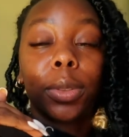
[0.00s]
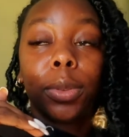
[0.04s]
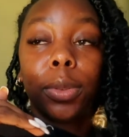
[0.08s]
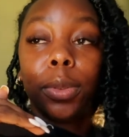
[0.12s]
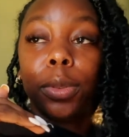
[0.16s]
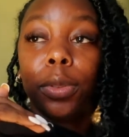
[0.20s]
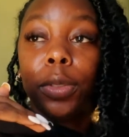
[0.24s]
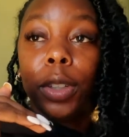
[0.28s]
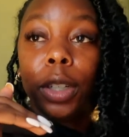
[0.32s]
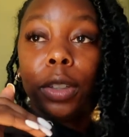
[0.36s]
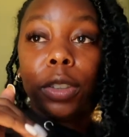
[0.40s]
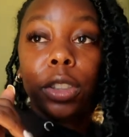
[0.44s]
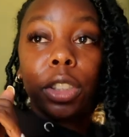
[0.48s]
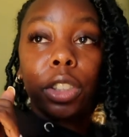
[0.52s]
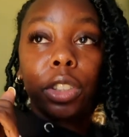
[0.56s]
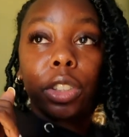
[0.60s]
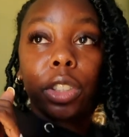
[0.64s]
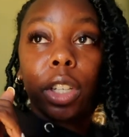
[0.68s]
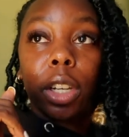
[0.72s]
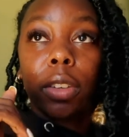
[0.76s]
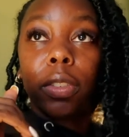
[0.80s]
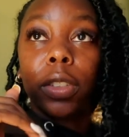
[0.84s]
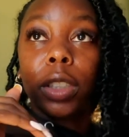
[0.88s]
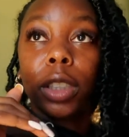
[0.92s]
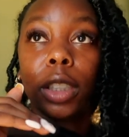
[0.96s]

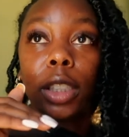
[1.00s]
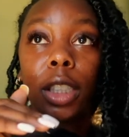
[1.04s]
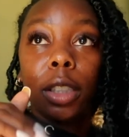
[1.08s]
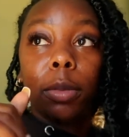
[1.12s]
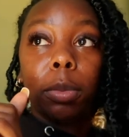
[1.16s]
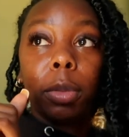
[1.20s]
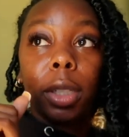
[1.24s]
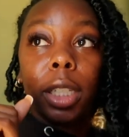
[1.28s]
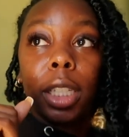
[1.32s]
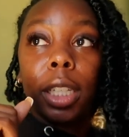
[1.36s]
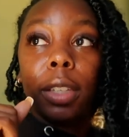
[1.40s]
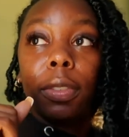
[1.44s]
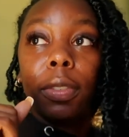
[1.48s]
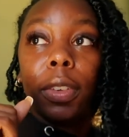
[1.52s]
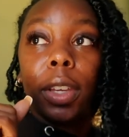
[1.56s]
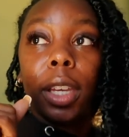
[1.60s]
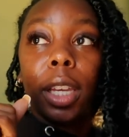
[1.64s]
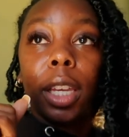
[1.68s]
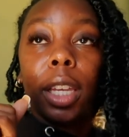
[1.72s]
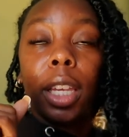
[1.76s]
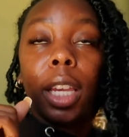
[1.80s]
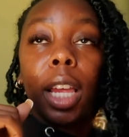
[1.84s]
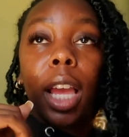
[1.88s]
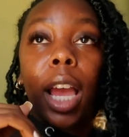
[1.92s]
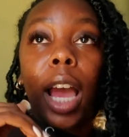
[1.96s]
discouraged, didn't believe
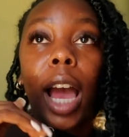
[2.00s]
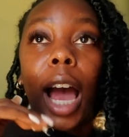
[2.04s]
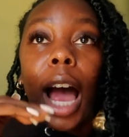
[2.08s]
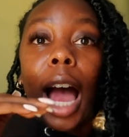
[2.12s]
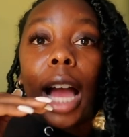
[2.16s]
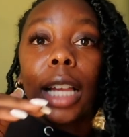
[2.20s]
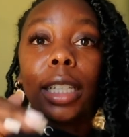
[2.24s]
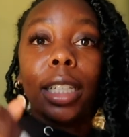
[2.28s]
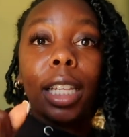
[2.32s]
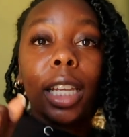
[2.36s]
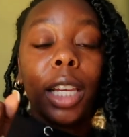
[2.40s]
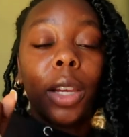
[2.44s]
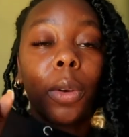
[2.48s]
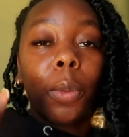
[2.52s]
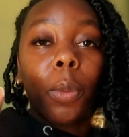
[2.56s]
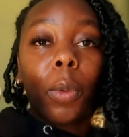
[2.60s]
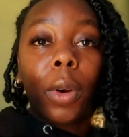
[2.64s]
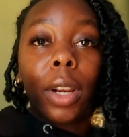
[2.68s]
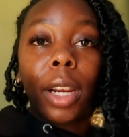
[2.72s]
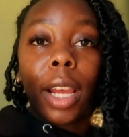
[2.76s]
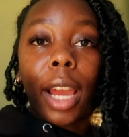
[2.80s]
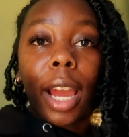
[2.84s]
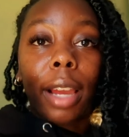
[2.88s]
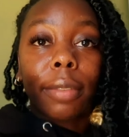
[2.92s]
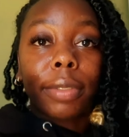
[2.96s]
it. I didn't
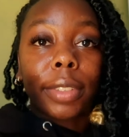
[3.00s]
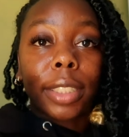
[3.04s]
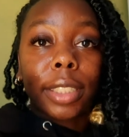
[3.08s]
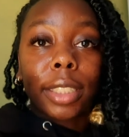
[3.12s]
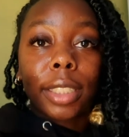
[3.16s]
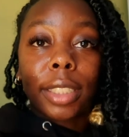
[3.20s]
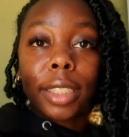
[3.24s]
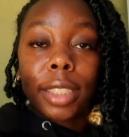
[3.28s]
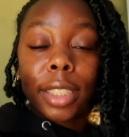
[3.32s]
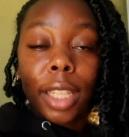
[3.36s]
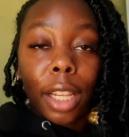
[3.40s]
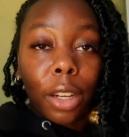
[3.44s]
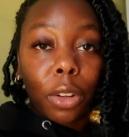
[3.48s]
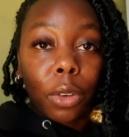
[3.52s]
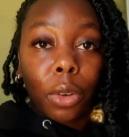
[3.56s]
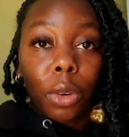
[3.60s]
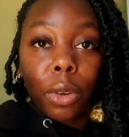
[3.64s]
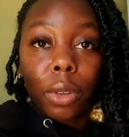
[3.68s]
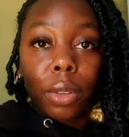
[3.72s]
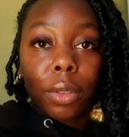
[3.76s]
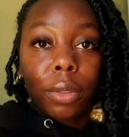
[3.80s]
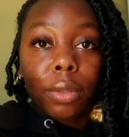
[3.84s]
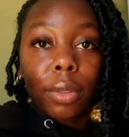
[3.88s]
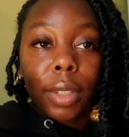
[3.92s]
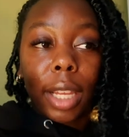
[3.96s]
want to have to
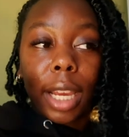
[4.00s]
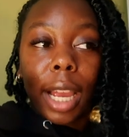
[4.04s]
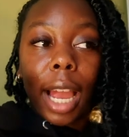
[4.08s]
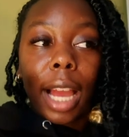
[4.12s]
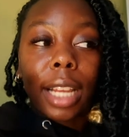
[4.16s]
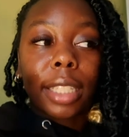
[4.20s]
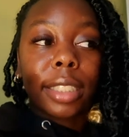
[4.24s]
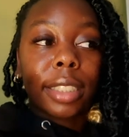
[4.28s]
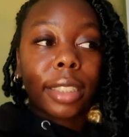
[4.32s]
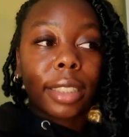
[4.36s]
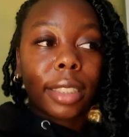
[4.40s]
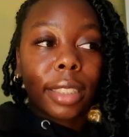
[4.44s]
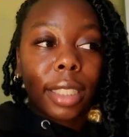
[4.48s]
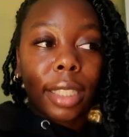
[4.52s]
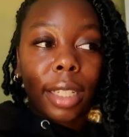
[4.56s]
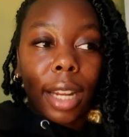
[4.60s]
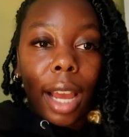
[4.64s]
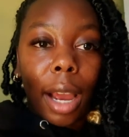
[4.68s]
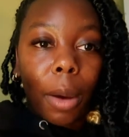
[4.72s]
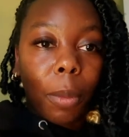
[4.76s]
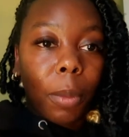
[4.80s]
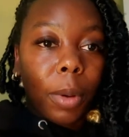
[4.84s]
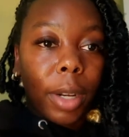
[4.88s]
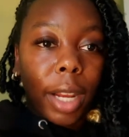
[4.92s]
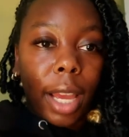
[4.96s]
settle. Like, I just did
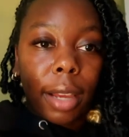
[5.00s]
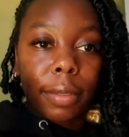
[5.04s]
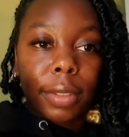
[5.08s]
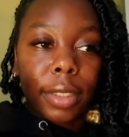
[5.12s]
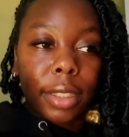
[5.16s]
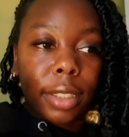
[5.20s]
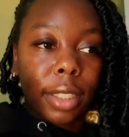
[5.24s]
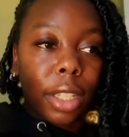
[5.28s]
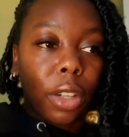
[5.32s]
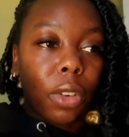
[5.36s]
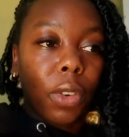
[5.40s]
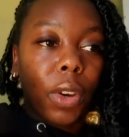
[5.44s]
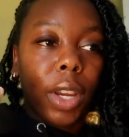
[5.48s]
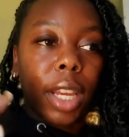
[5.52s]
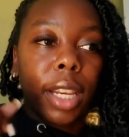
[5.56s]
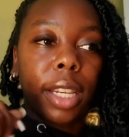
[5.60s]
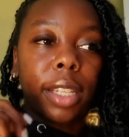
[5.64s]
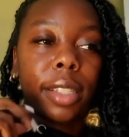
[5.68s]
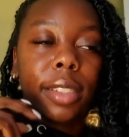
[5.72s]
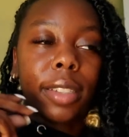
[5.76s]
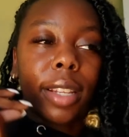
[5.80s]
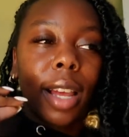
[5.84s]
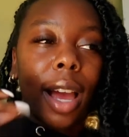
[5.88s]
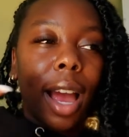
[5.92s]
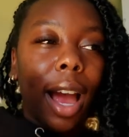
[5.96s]
not want to have to settle.
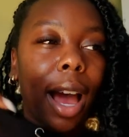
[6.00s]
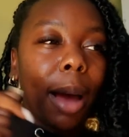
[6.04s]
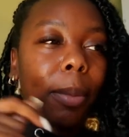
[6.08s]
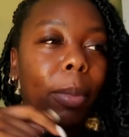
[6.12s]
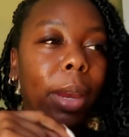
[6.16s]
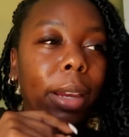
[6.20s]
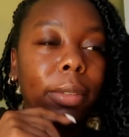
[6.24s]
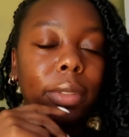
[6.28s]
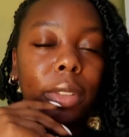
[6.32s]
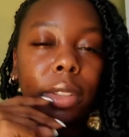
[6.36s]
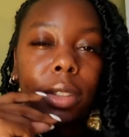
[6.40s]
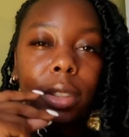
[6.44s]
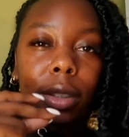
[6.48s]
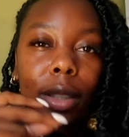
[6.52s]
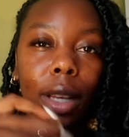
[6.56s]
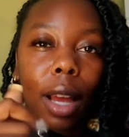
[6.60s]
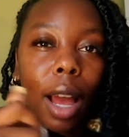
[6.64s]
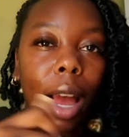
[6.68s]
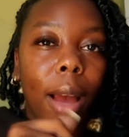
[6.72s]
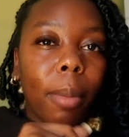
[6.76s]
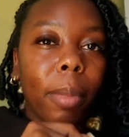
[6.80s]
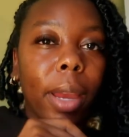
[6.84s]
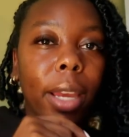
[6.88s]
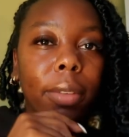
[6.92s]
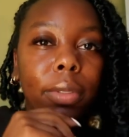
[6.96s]
And time after
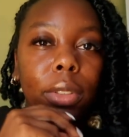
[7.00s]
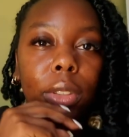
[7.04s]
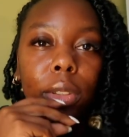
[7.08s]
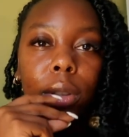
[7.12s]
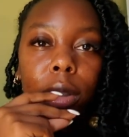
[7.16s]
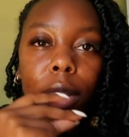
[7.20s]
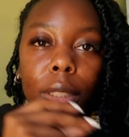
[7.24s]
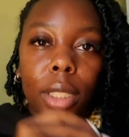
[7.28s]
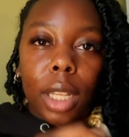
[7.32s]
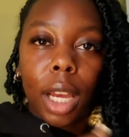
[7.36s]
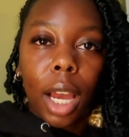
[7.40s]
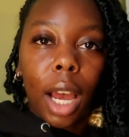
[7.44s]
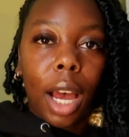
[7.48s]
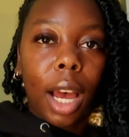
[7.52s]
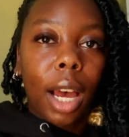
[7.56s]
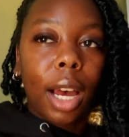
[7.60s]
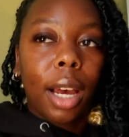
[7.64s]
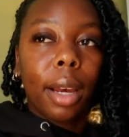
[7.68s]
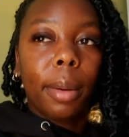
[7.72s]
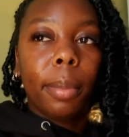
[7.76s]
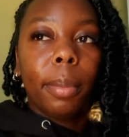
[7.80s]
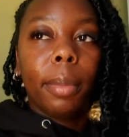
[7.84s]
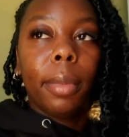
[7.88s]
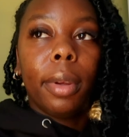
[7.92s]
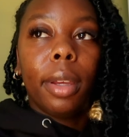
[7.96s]
time after
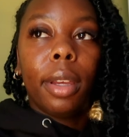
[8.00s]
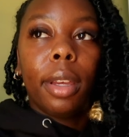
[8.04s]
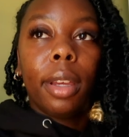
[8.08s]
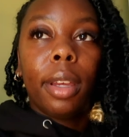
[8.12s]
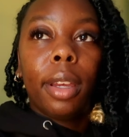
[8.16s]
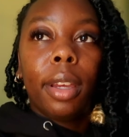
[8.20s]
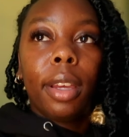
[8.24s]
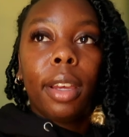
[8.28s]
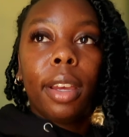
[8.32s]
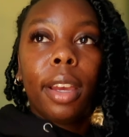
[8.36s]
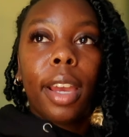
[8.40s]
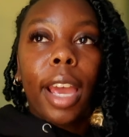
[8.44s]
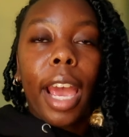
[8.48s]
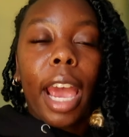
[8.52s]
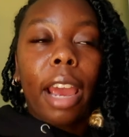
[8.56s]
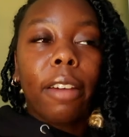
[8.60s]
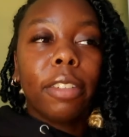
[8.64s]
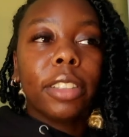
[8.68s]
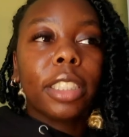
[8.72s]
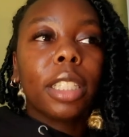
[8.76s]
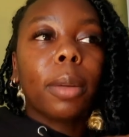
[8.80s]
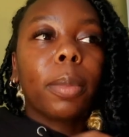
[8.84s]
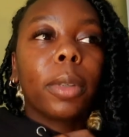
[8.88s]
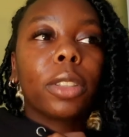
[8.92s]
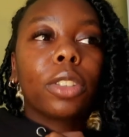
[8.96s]
time,
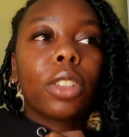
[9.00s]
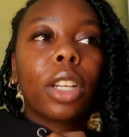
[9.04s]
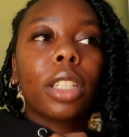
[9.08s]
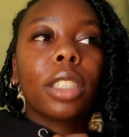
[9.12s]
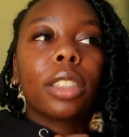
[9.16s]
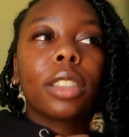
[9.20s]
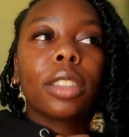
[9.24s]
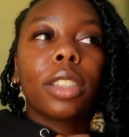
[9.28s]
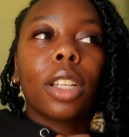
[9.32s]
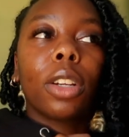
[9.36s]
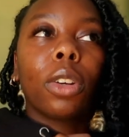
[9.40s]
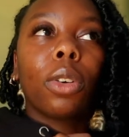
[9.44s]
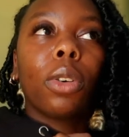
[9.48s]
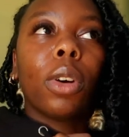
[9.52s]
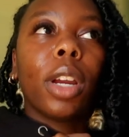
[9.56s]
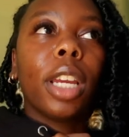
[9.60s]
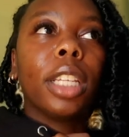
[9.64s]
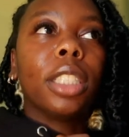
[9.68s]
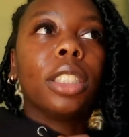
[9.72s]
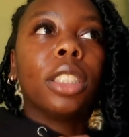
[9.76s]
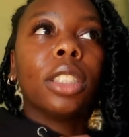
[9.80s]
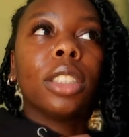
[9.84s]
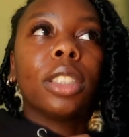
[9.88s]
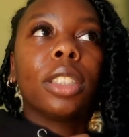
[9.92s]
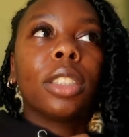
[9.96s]
every time I try to settle,
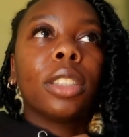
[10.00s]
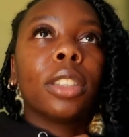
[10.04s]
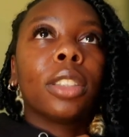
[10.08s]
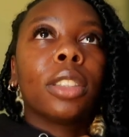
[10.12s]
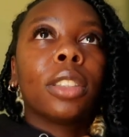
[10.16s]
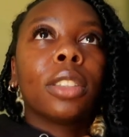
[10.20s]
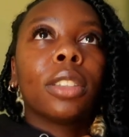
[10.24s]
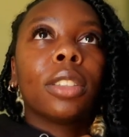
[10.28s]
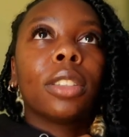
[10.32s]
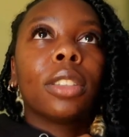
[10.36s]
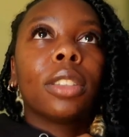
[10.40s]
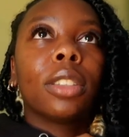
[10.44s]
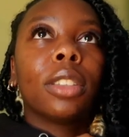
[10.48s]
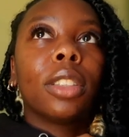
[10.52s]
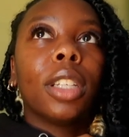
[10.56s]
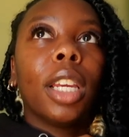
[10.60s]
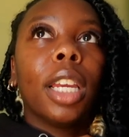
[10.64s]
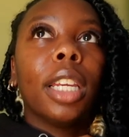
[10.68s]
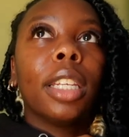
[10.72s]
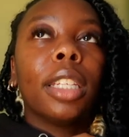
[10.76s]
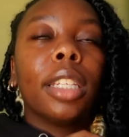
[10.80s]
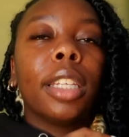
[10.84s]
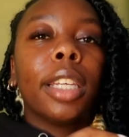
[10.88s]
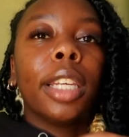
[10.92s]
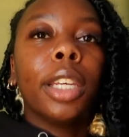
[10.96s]
it
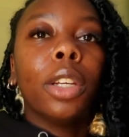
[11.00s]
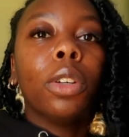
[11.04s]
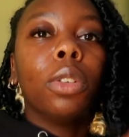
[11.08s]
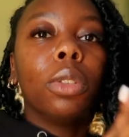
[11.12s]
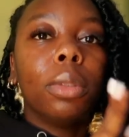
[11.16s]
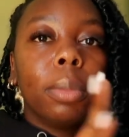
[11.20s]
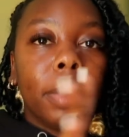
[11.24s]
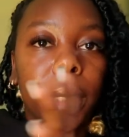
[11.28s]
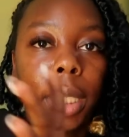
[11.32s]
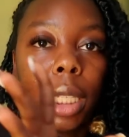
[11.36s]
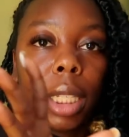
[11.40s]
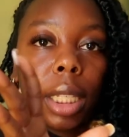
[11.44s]
killed